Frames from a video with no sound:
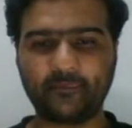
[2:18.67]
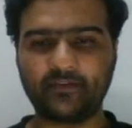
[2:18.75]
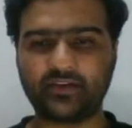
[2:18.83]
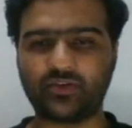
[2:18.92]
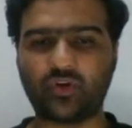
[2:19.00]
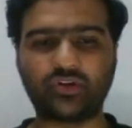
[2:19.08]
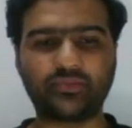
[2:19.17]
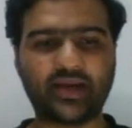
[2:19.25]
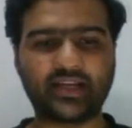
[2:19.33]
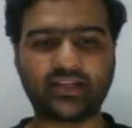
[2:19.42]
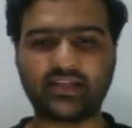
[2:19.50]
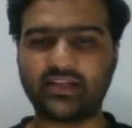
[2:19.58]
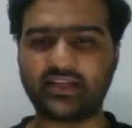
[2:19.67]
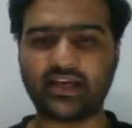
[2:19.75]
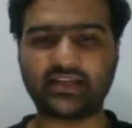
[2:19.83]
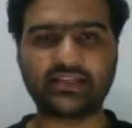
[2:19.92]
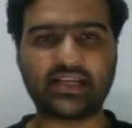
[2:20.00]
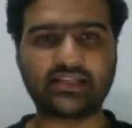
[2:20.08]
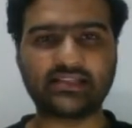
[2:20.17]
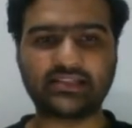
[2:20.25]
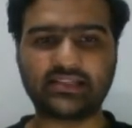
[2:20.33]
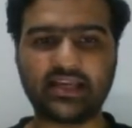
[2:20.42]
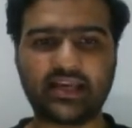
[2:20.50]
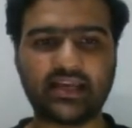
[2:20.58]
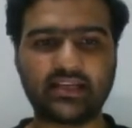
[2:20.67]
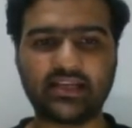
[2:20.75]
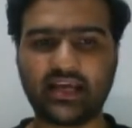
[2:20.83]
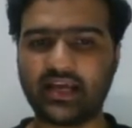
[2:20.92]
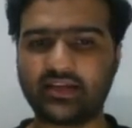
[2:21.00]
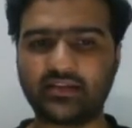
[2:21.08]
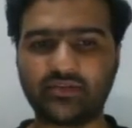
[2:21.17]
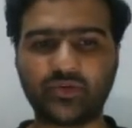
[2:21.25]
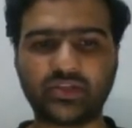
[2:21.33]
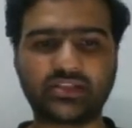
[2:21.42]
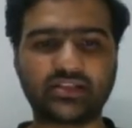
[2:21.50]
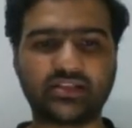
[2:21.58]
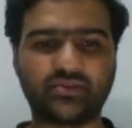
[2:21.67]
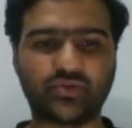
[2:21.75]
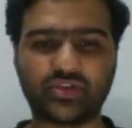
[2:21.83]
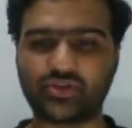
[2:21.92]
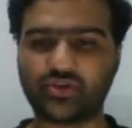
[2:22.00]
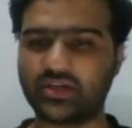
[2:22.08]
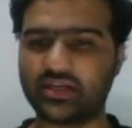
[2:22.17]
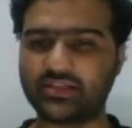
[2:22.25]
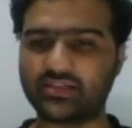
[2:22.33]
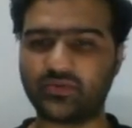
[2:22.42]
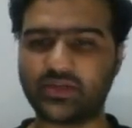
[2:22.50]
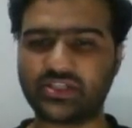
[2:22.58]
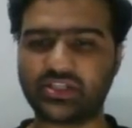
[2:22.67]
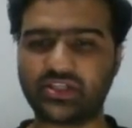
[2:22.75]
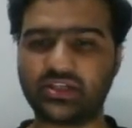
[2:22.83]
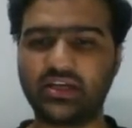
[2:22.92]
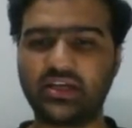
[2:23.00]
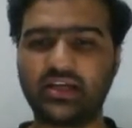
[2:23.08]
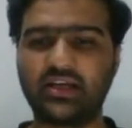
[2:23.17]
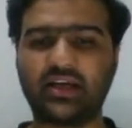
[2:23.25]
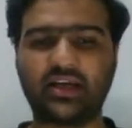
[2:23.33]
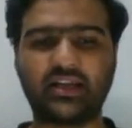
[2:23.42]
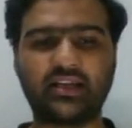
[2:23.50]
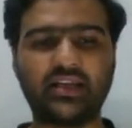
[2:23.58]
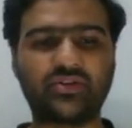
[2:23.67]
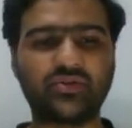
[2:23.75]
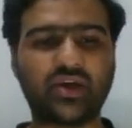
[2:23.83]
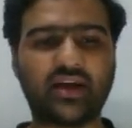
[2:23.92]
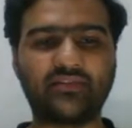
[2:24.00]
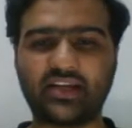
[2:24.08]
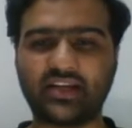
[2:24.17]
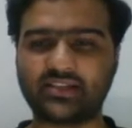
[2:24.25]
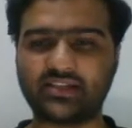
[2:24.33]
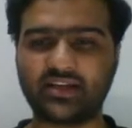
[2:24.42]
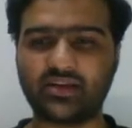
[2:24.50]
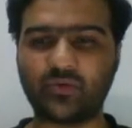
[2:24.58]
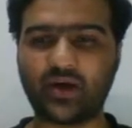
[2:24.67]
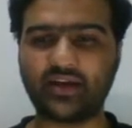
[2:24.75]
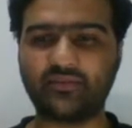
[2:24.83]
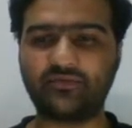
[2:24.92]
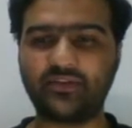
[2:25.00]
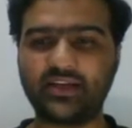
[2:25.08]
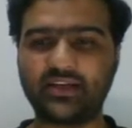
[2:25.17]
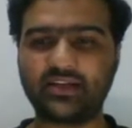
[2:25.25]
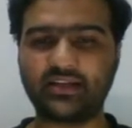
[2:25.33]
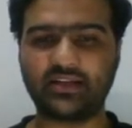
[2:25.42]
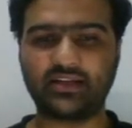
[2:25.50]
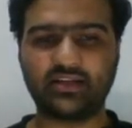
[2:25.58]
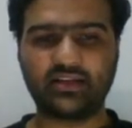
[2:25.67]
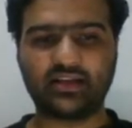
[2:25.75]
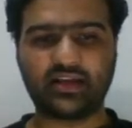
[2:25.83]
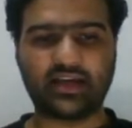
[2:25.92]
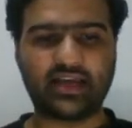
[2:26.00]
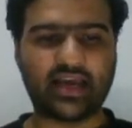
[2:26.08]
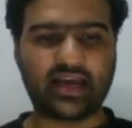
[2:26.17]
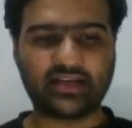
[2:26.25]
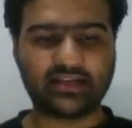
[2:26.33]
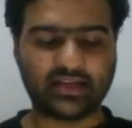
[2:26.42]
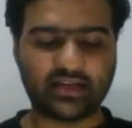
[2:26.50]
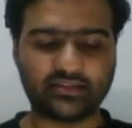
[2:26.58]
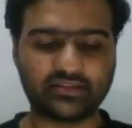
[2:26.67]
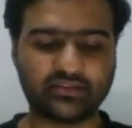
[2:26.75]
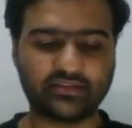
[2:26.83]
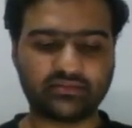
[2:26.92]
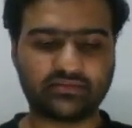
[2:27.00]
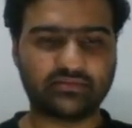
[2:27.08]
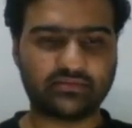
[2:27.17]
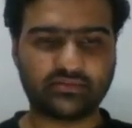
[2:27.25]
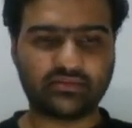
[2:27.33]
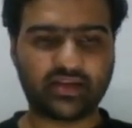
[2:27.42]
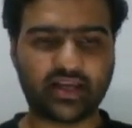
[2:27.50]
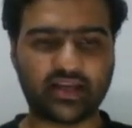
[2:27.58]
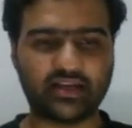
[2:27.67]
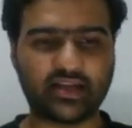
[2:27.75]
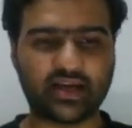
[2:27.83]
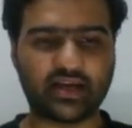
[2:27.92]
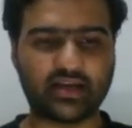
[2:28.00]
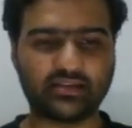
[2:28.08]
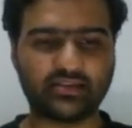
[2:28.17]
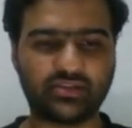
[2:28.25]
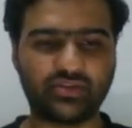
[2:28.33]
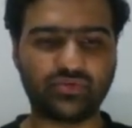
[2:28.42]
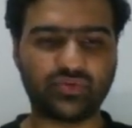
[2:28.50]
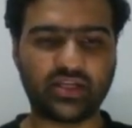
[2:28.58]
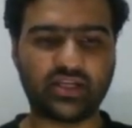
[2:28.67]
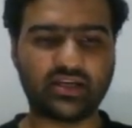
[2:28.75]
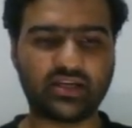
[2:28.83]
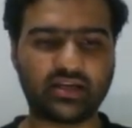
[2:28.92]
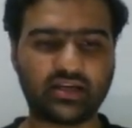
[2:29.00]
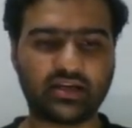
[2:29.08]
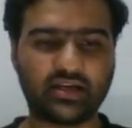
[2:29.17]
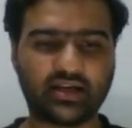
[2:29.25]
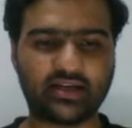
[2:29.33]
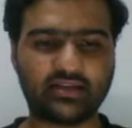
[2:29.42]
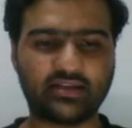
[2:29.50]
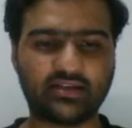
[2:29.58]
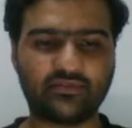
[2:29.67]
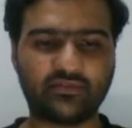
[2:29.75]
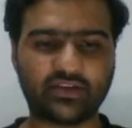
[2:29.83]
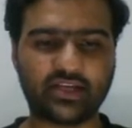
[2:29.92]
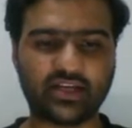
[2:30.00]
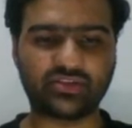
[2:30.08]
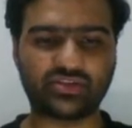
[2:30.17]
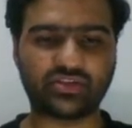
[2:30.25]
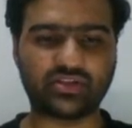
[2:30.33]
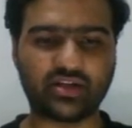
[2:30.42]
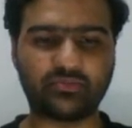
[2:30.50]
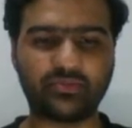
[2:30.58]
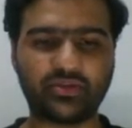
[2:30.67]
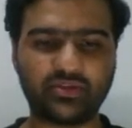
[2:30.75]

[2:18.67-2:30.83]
It automatically recognizes the head and converts it into a short answer question. I need to have it as a required field. I add another head as unique identification number,